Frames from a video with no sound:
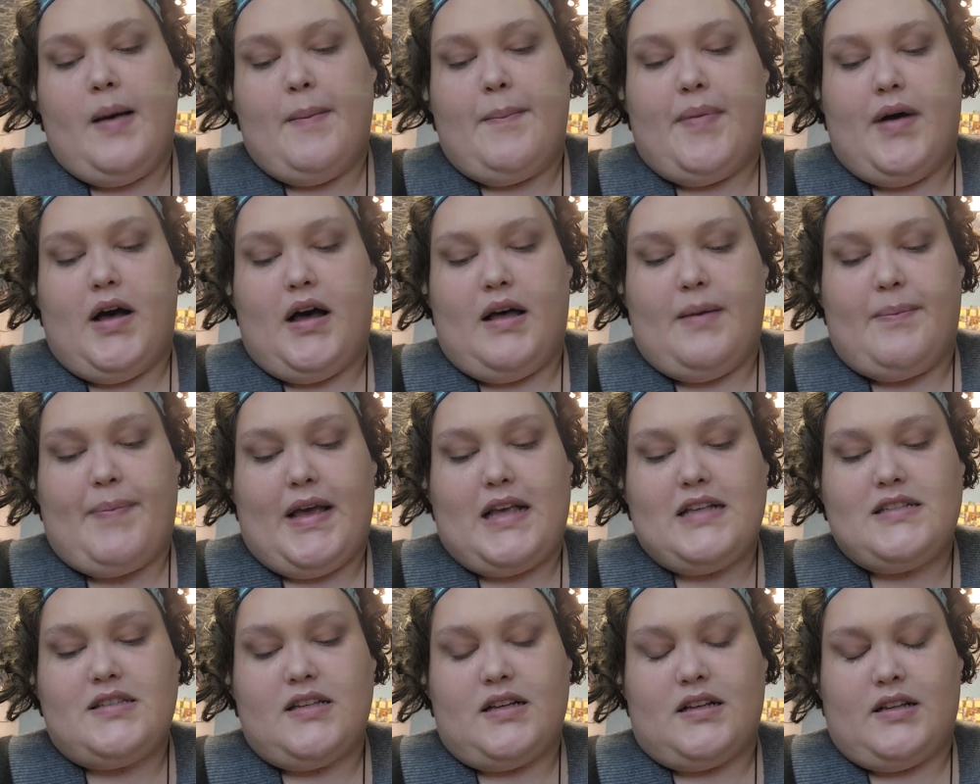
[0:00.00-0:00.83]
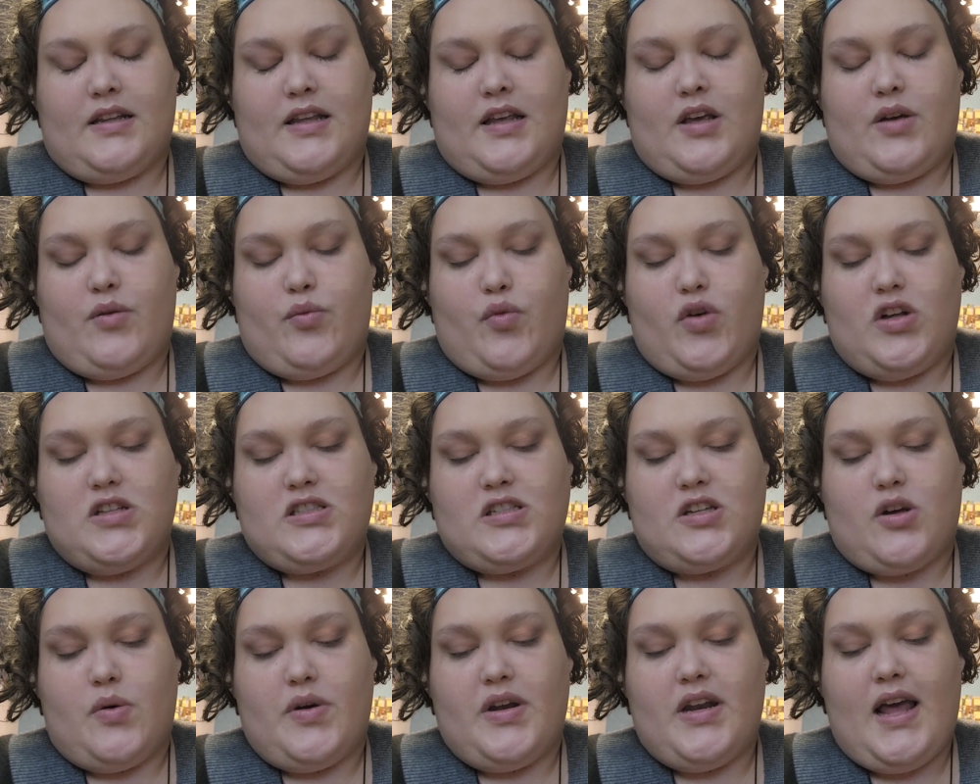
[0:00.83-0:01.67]
But basically, what's
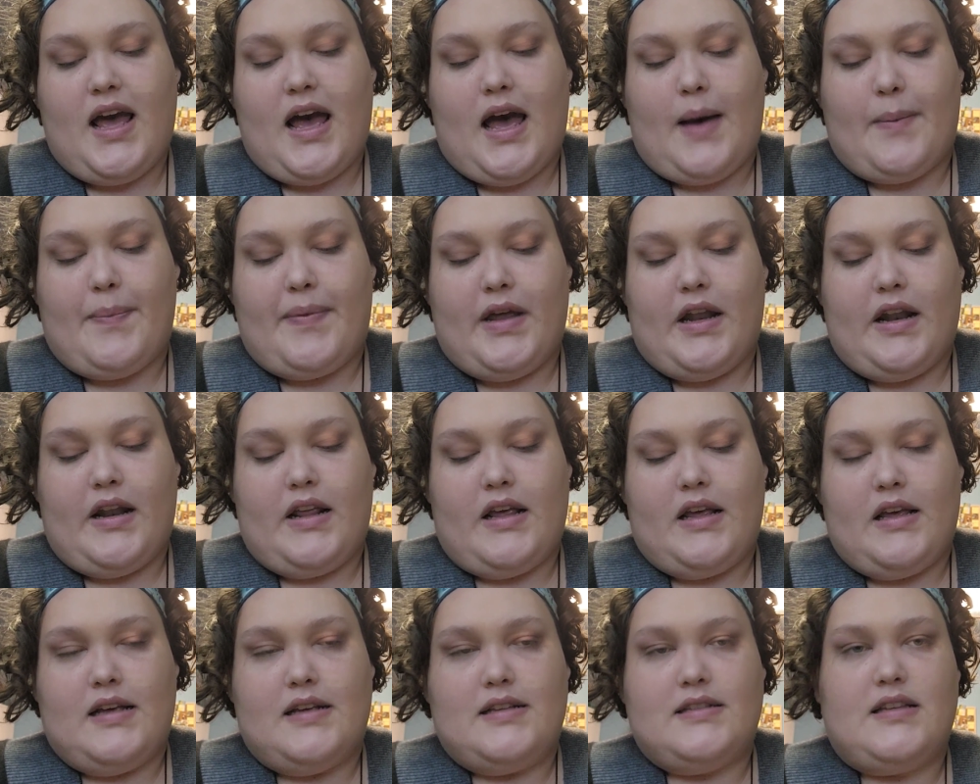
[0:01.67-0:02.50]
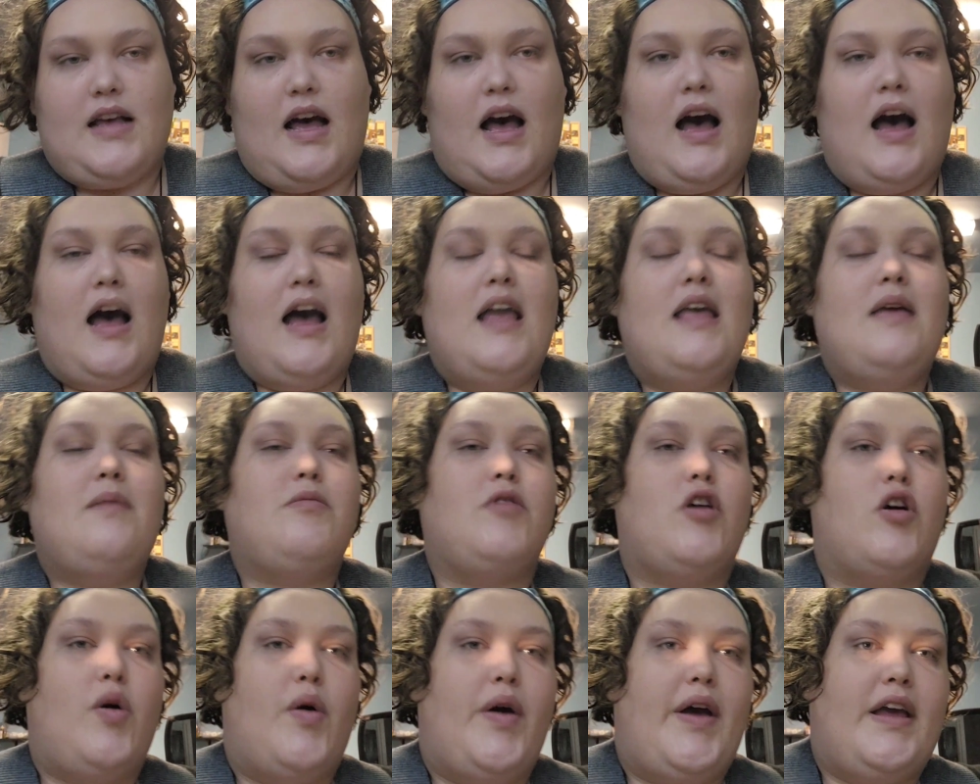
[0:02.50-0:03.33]
going to happen is I'm
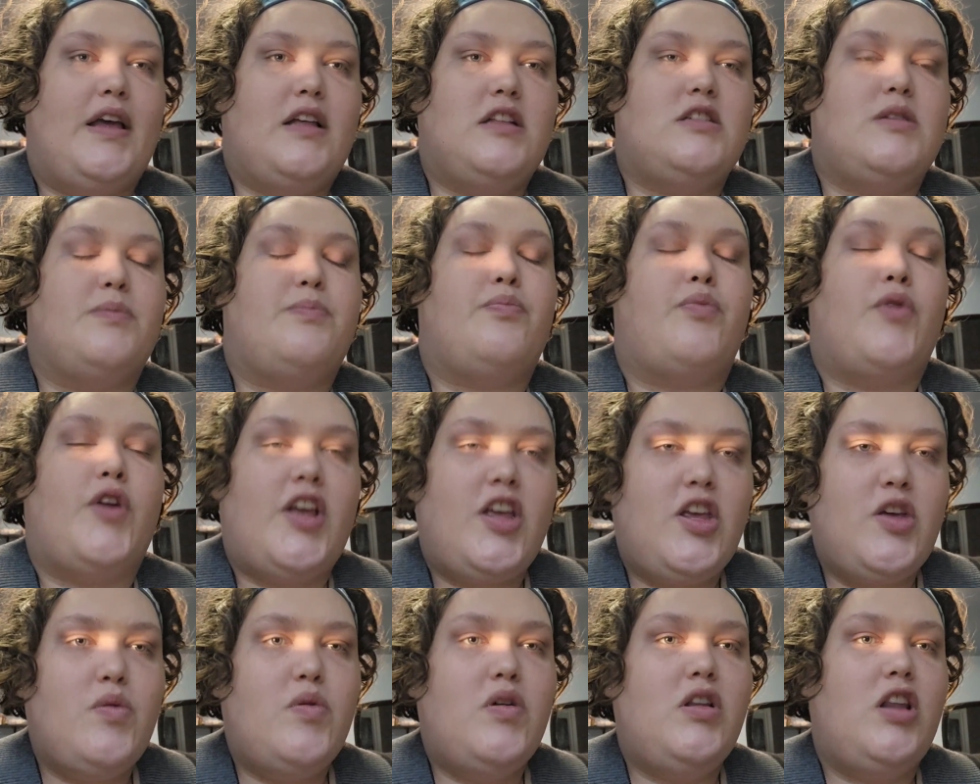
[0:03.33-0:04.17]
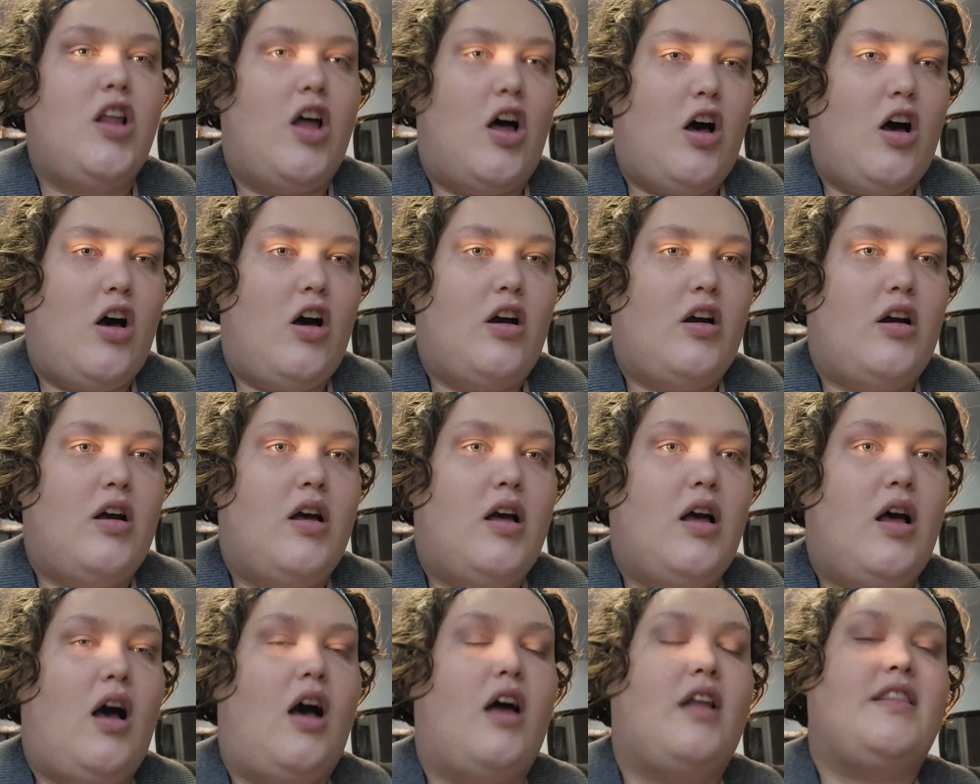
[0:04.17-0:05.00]
going to bring you along
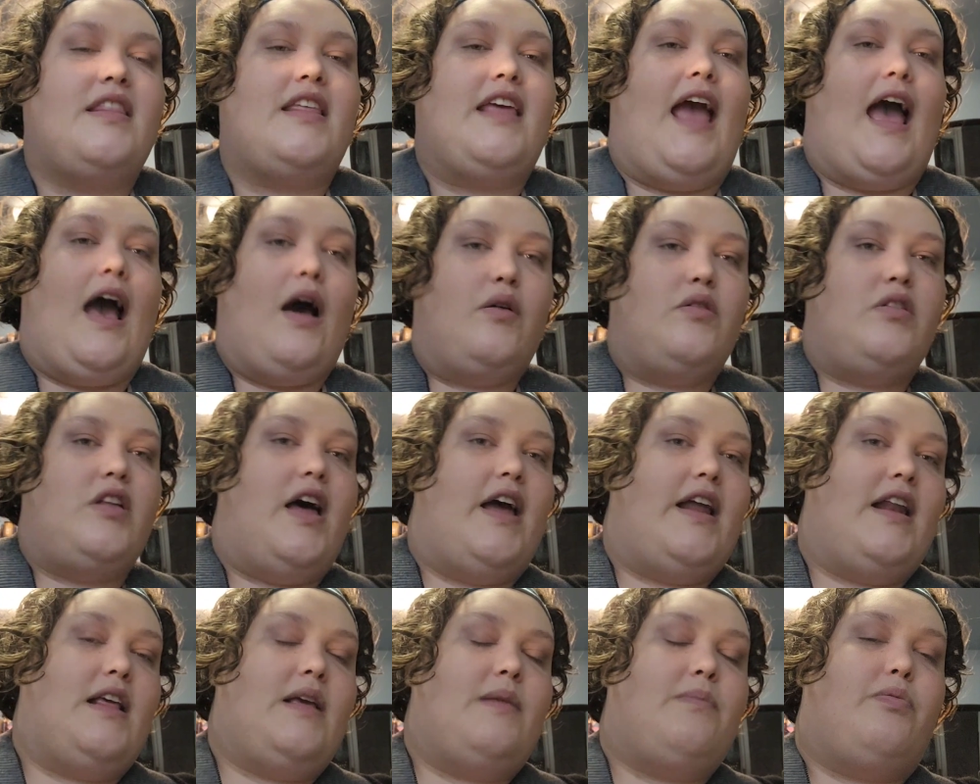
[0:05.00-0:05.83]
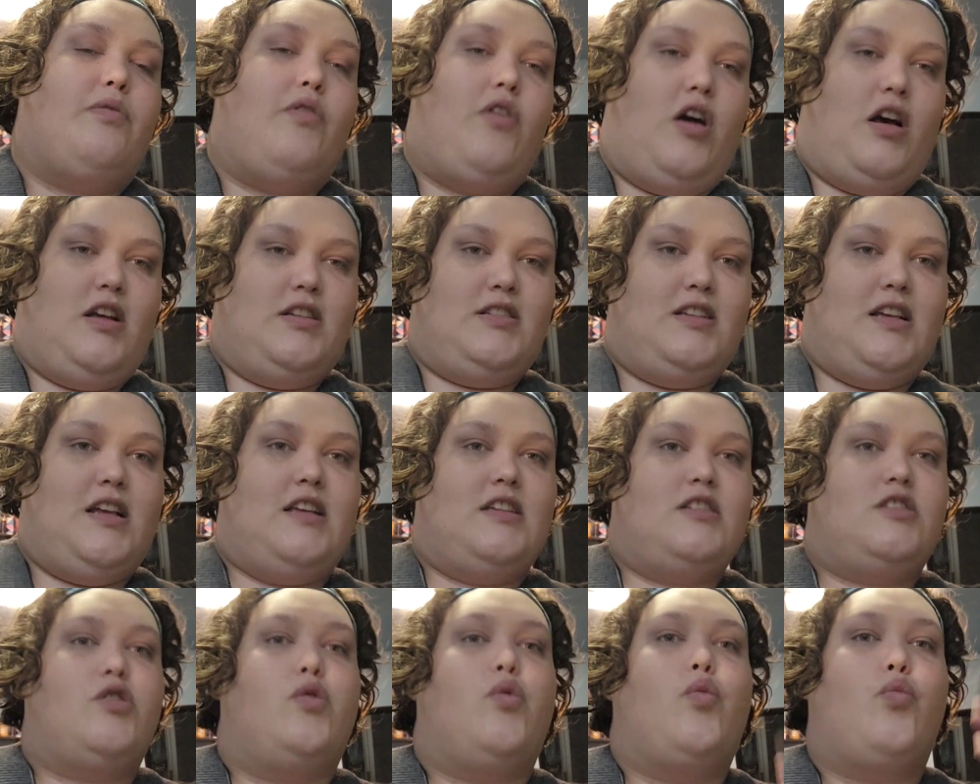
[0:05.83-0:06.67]
on the outlining
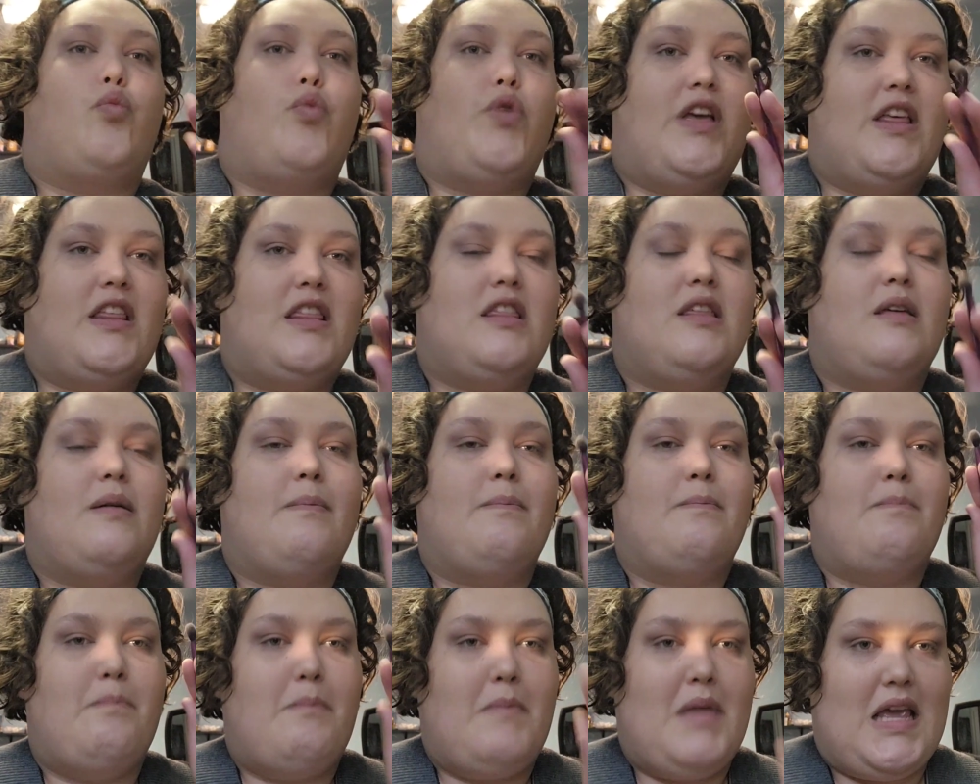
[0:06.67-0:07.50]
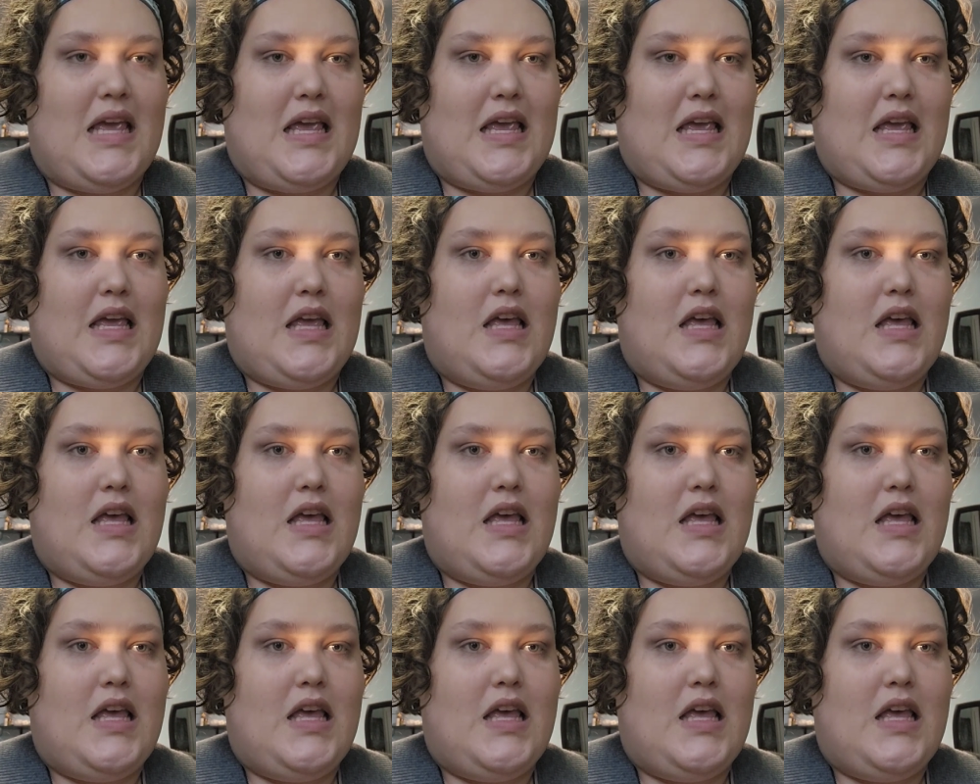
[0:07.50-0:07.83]
process with me.